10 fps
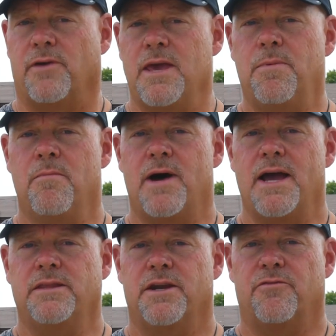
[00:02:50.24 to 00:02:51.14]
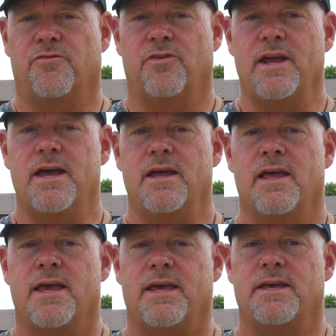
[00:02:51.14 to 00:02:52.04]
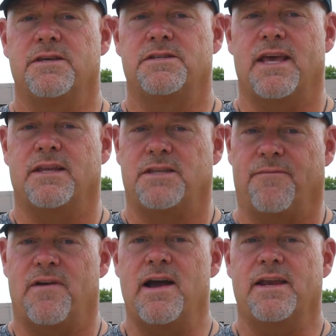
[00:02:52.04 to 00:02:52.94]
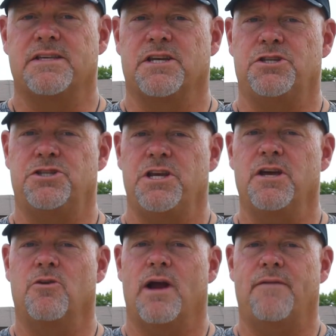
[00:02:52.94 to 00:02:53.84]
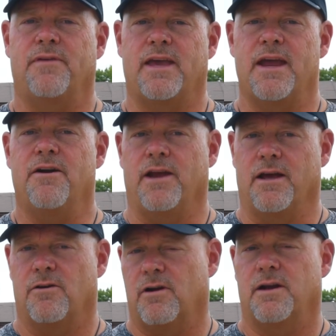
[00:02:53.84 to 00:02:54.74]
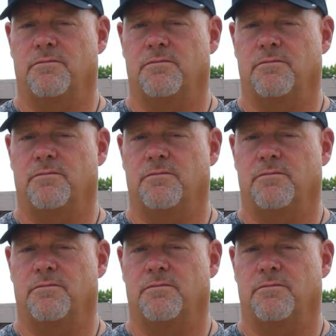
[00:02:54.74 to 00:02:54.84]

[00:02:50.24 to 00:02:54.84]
keep in mind that a F R I A is defined as a geographic area, or a,